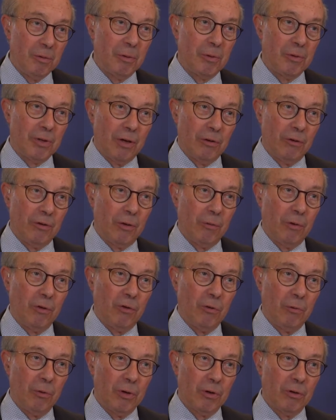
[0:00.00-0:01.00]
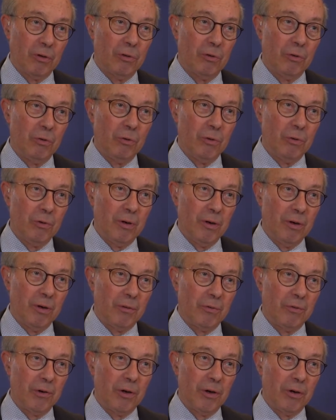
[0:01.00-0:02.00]
without having to work through
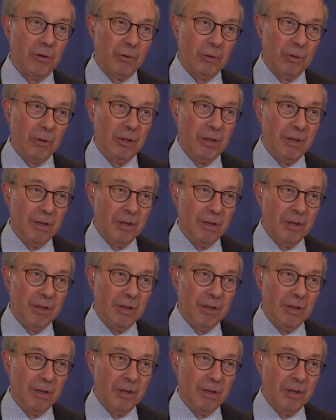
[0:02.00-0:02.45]
a file.